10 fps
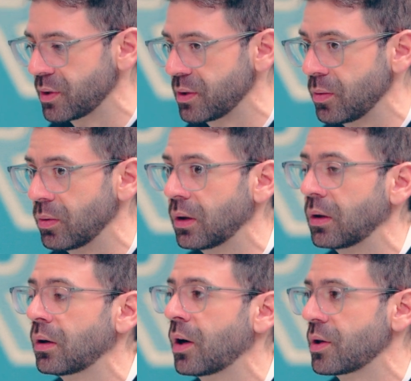to
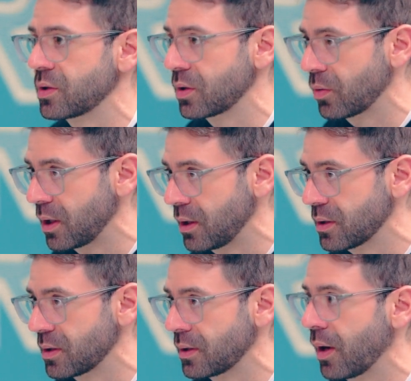large
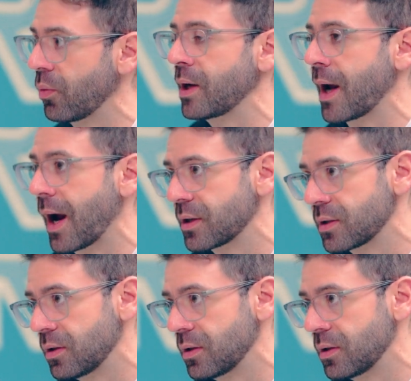screens that react